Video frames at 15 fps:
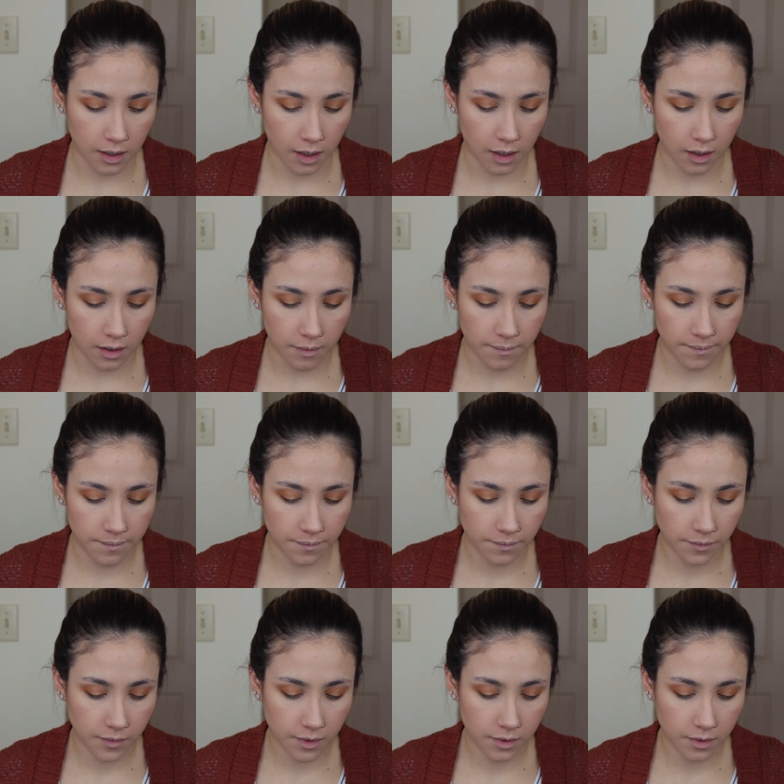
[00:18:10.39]
like
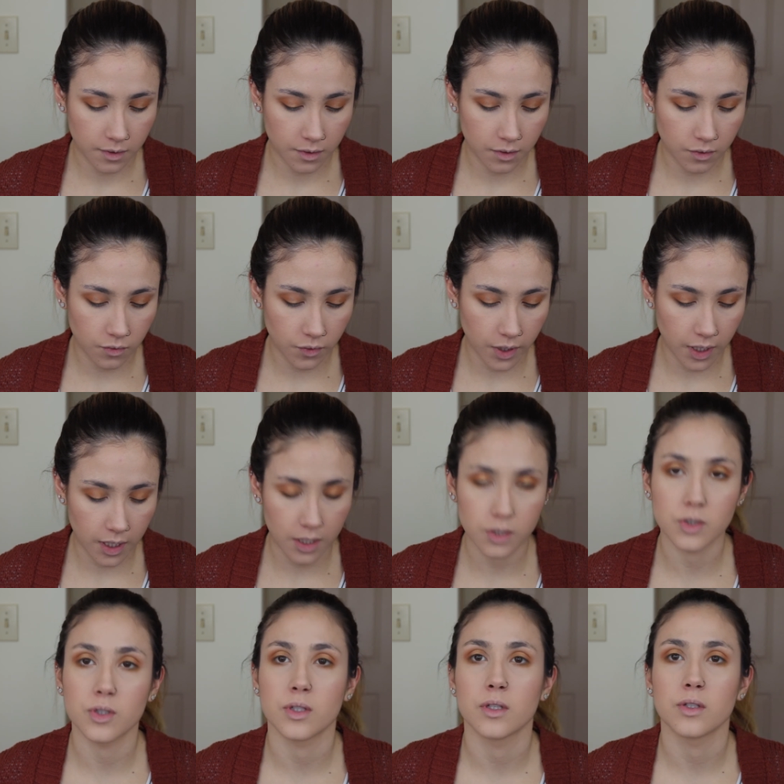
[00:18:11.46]

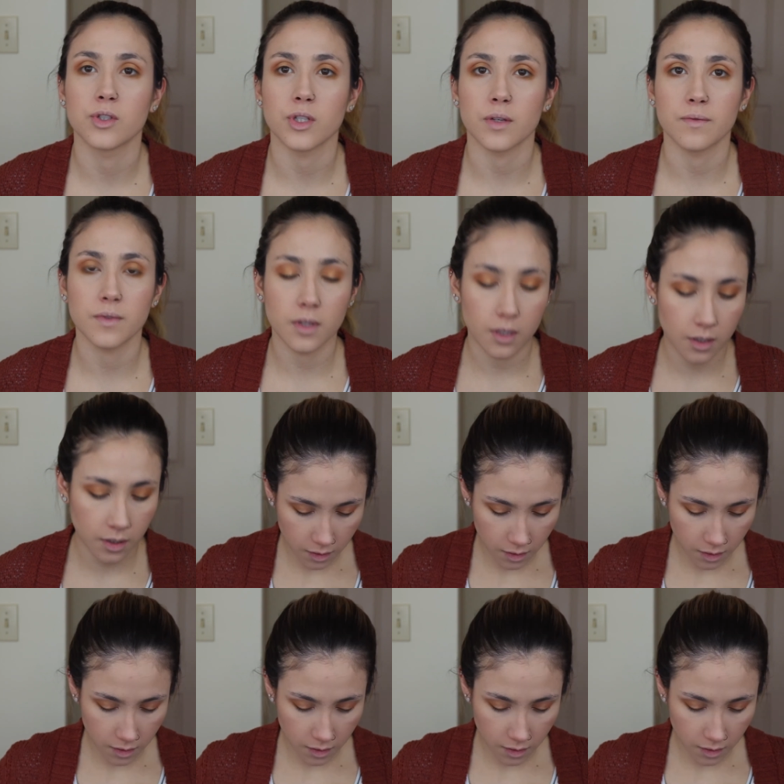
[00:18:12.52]
greenish shift.